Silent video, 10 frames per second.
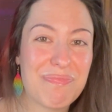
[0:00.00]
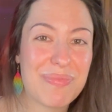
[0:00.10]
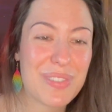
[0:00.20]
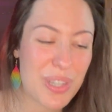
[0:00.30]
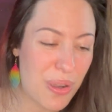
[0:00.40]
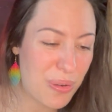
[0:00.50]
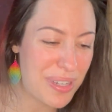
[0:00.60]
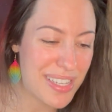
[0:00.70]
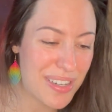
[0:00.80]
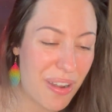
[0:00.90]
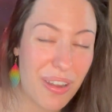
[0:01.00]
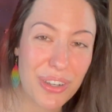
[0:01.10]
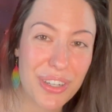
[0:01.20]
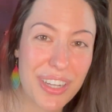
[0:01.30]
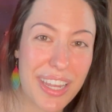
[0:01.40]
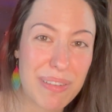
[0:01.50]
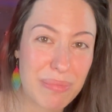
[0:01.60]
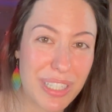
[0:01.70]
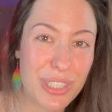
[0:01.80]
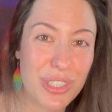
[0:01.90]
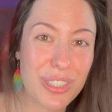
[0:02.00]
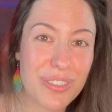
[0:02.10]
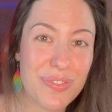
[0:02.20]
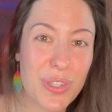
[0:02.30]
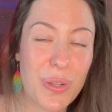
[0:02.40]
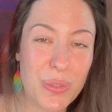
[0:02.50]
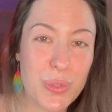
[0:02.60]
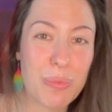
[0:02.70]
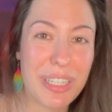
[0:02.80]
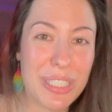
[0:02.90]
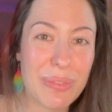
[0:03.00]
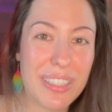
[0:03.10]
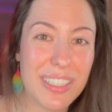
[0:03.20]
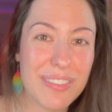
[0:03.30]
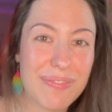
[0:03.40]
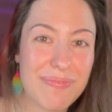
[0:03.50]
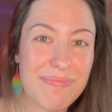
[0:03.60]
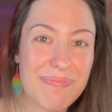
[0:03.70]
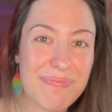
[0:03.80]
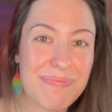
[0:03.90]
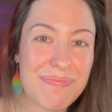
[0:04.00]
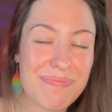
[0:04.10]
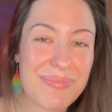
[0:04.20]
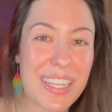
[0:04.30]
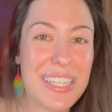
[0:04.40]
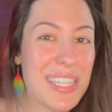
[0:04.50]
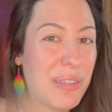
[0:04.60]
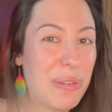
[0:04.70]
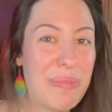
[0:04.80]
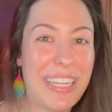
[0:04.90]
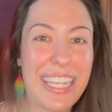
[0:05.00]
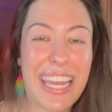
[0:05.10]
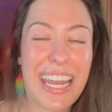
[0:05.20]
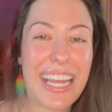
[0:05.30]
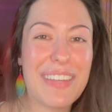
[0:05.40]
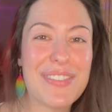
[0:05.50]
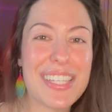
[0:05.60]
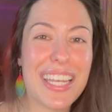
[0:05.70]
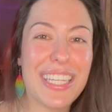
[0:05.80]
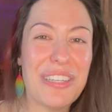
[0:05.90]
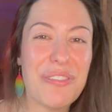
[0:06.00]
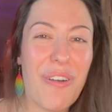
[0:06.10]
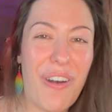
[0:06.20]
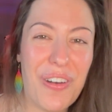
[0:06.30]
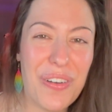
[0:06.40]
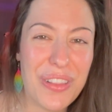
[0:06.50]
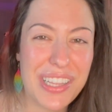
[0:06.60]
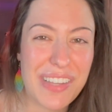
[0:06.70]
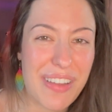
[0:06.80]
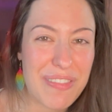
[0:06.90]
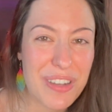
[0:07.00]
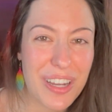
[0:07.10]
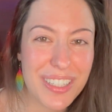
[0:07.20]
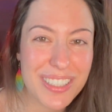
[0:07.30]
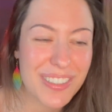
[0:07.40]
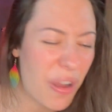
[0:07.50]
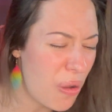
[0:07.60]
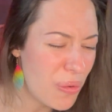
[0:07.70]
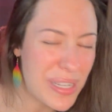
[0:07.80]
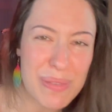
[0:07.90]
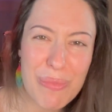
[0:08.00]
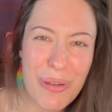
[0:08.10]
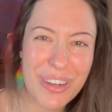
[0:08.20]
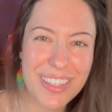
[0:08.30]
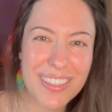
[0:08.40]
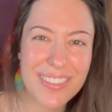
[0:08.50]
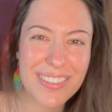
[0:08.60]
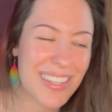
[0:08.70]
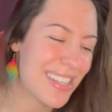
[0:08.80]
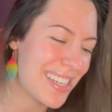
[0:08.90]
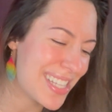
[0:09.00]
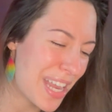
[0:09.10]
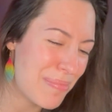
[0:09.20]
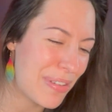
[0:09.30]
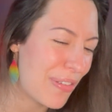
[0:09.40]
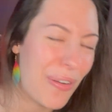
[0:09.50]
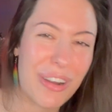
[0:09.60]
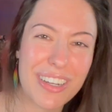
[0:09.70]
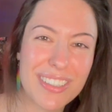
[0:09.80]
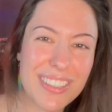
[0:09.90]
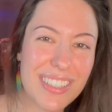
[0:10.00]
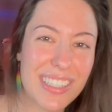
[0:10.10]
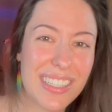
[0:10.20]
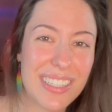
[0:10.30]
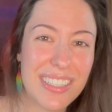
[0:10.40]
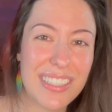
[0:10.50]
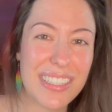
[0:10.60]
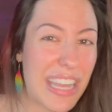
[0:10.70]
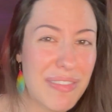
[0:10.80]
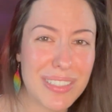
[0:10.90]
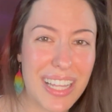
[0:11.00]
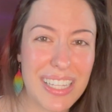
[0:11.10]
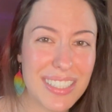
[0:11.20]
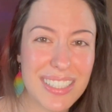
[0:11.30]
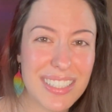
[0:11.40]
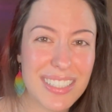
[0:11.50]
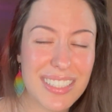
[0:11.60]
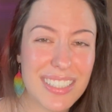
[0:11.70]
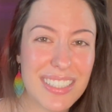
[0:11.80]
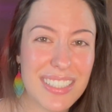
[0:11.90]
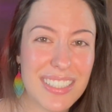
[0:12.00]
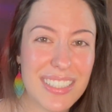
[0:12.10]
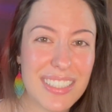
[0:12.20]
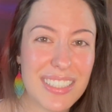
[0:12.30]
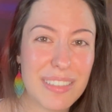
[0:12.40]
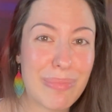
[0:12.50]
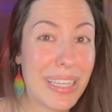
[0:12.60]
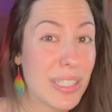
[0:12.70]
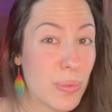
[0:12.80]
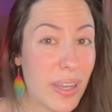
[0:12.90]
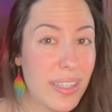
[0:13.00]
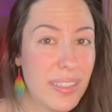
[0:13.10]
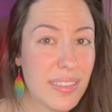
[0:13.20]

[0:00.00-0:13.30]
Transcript: It's always an honor and a pleasure to hold space with you. Until we meet again, I am sending you all the love I've got. Always more, as I said before. Never less. Because why?